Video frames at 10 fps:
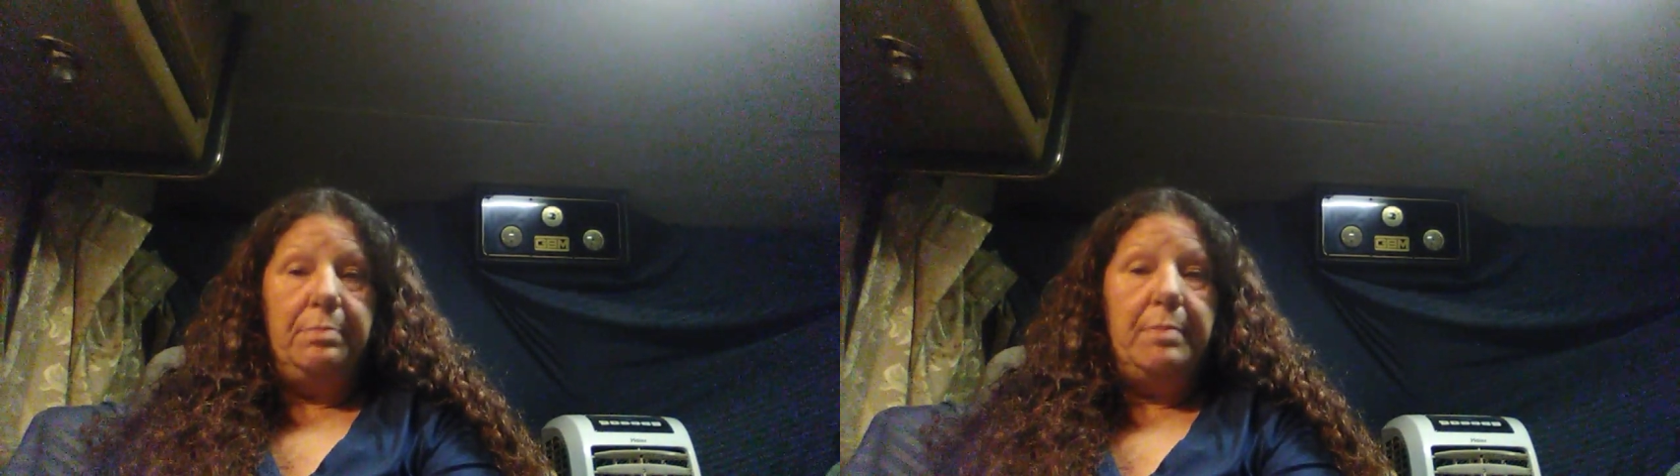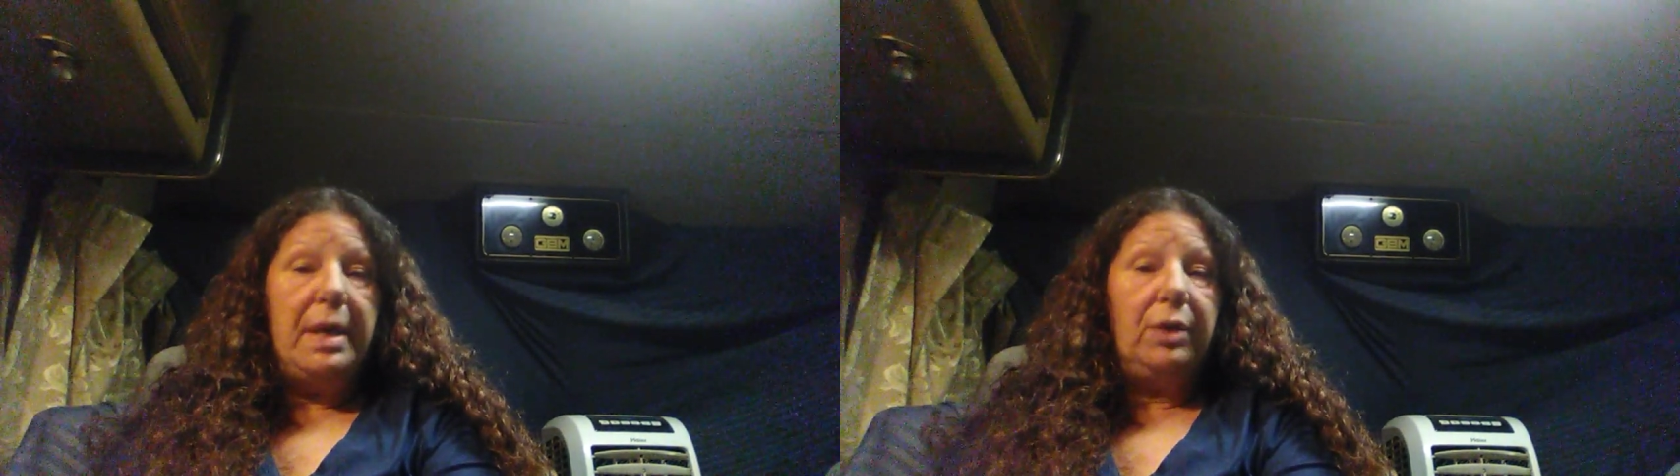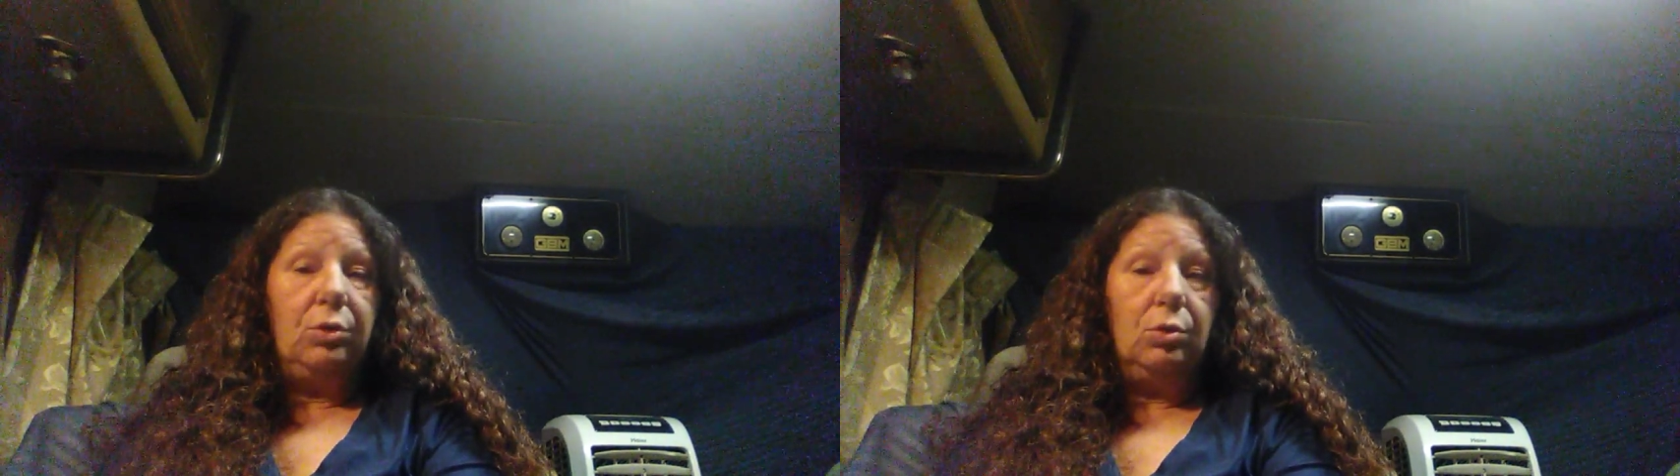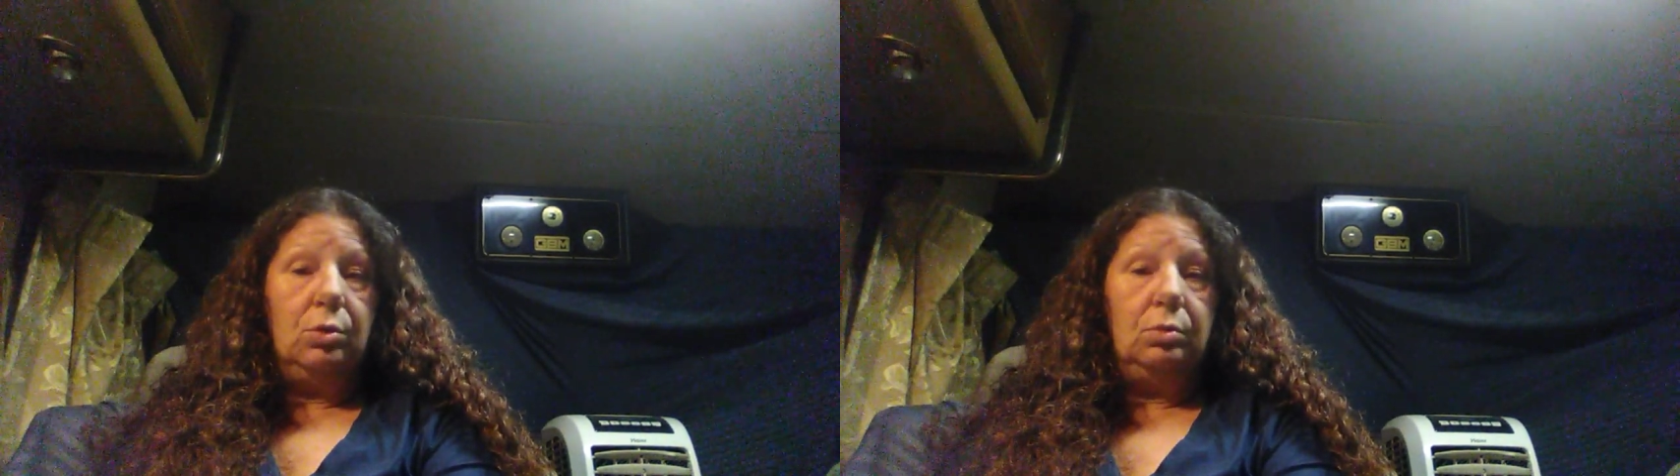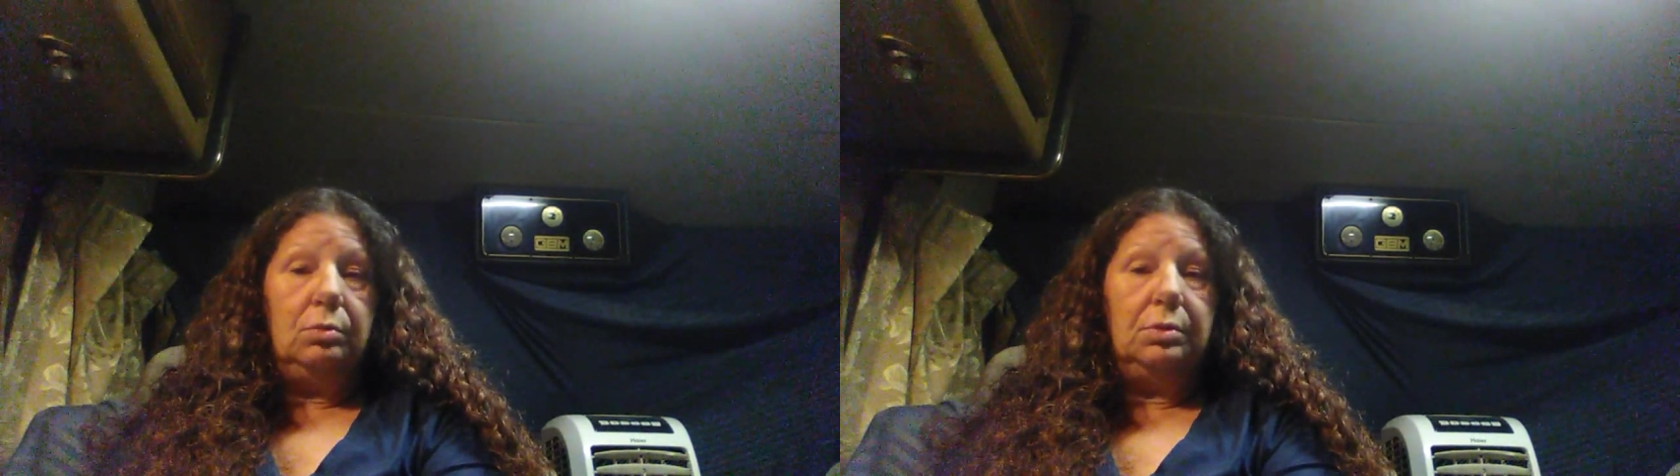medical
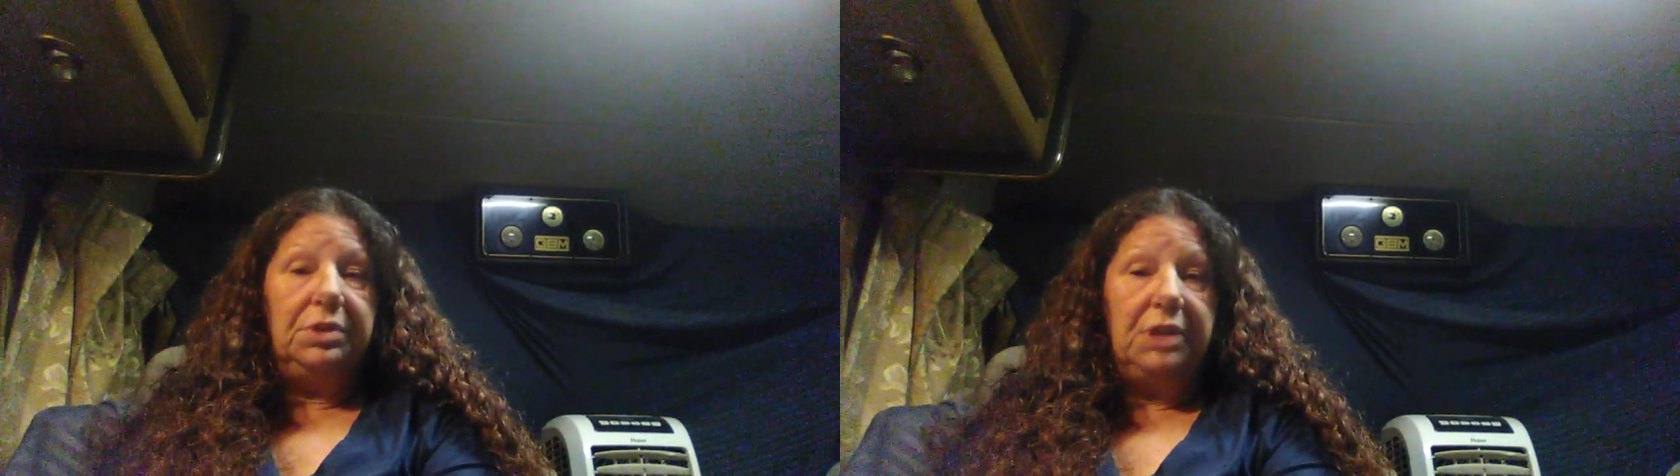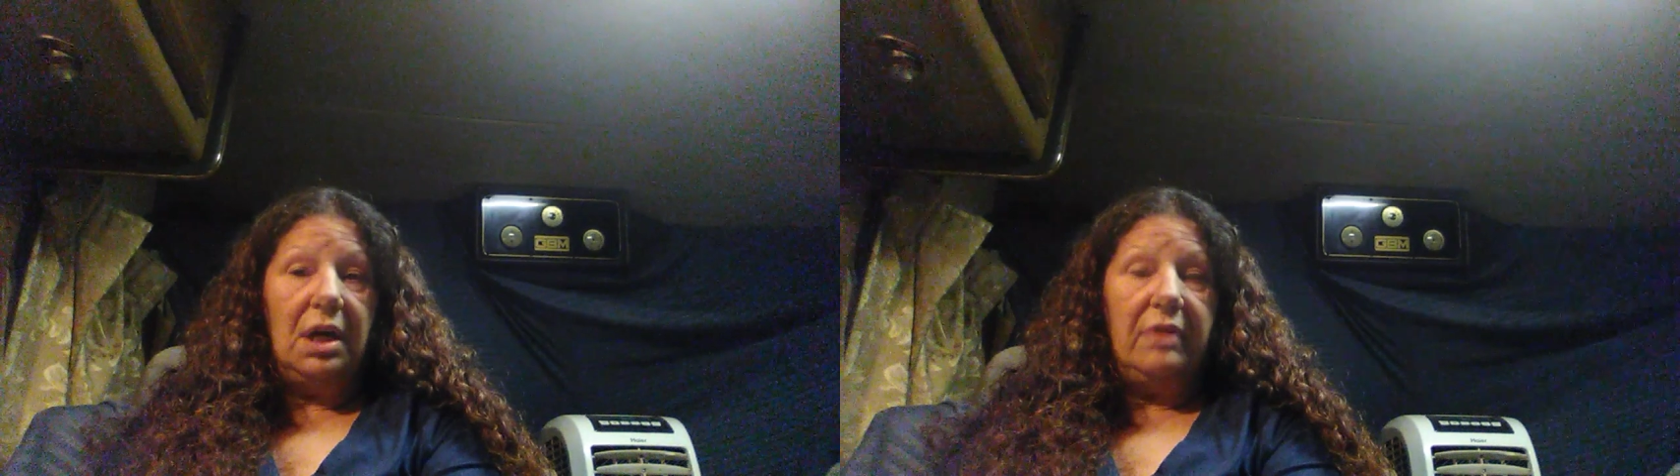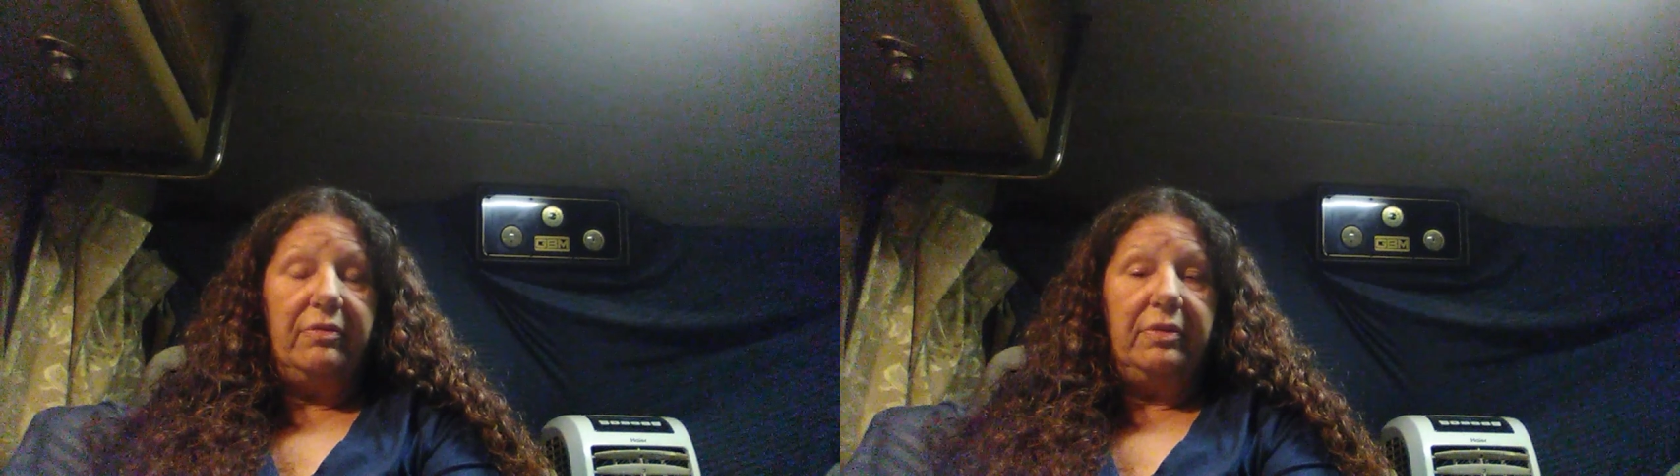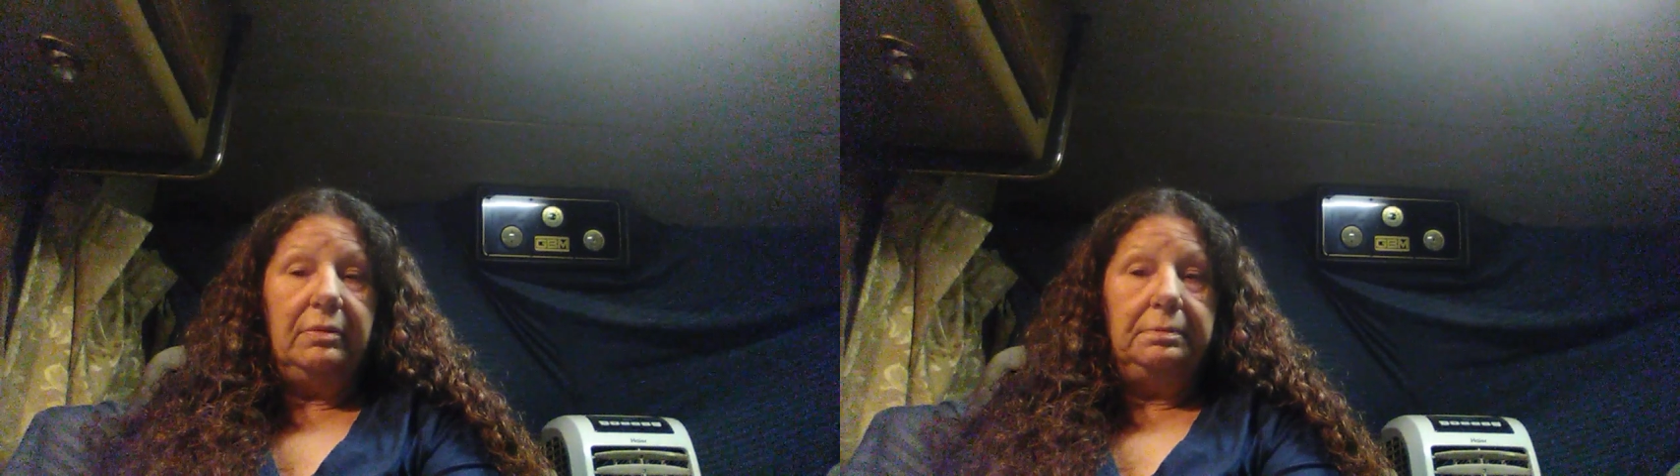stuff.